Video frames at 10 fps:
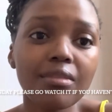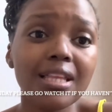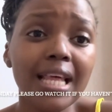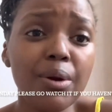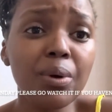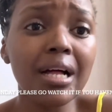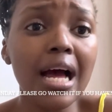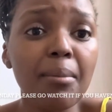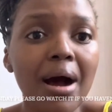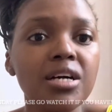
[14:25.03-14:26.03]
that will
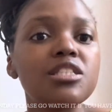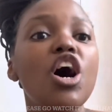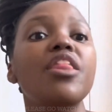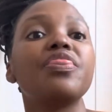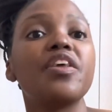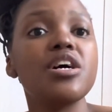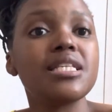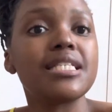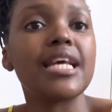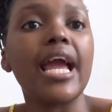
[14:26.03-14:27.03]
come out on
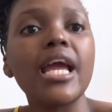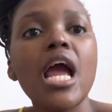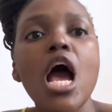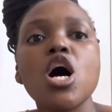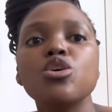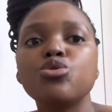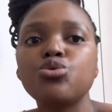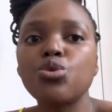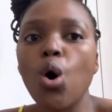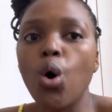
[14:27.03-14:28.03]
Thursday.
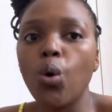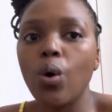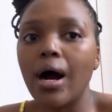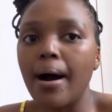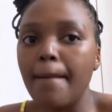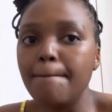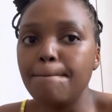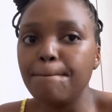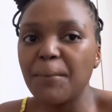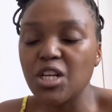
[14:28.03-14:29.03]
So,
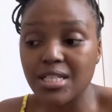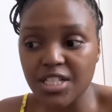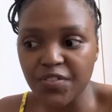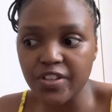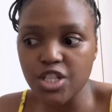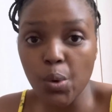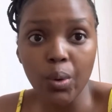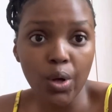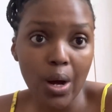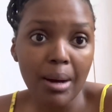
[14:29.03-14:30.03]
um, because this video
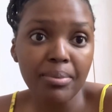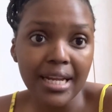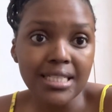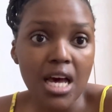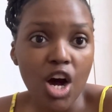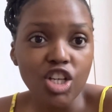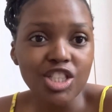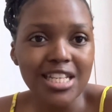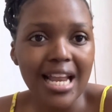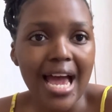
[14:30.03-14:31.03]
will go up later on
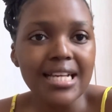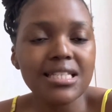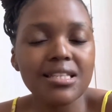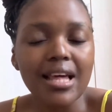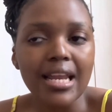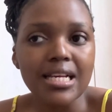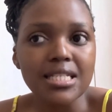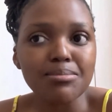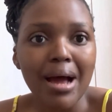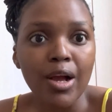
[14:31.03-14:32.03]
tonight, that
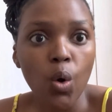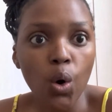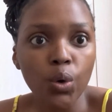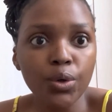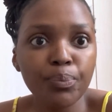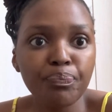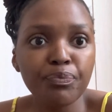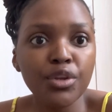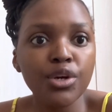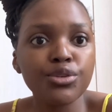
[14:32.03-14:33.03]
is my goal
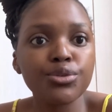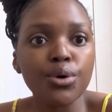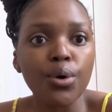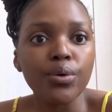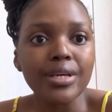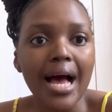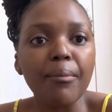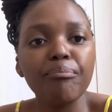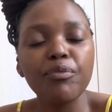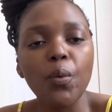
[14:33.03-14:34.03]
so yeah
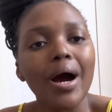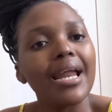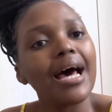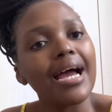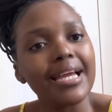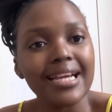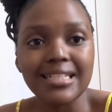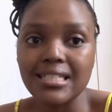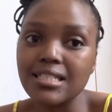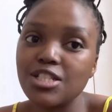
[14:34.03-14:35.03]
while i
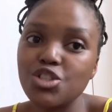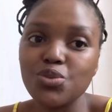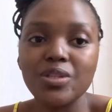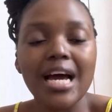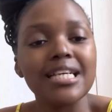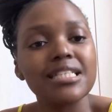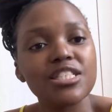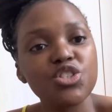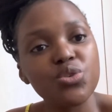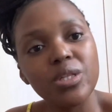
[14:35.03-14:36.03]
edit do that
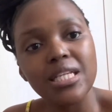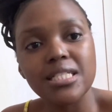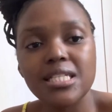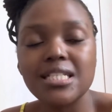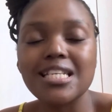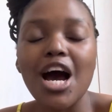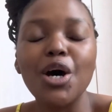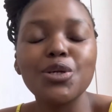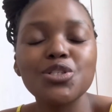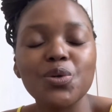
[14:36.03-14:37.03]
shoot that sit
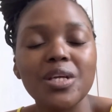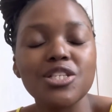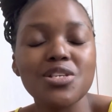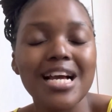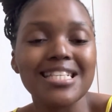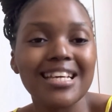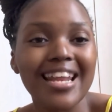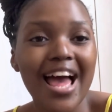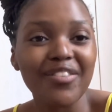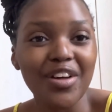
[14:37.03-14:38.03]
down so that you guys can
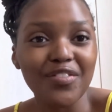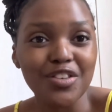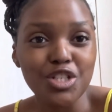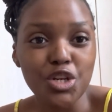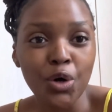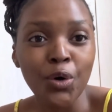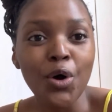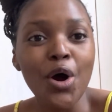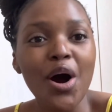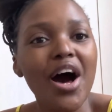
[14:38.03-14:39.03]
have a video
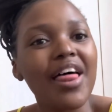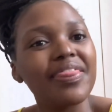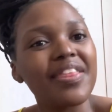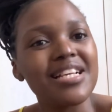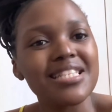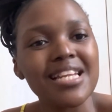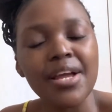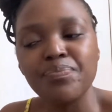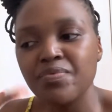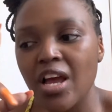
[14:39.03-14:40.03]
and
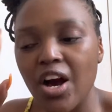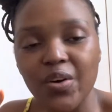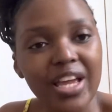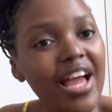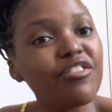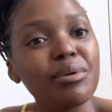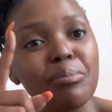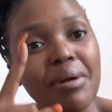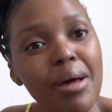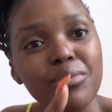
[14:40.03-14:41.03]
Thursday. Okay, I've
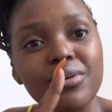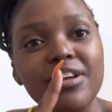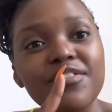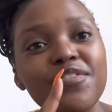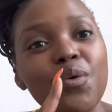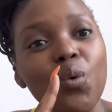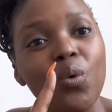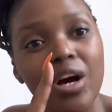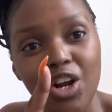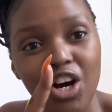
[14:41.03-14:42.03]
been blabbering for
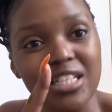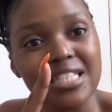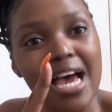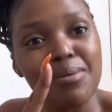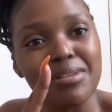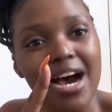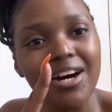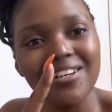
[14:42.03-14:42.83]
a long time now.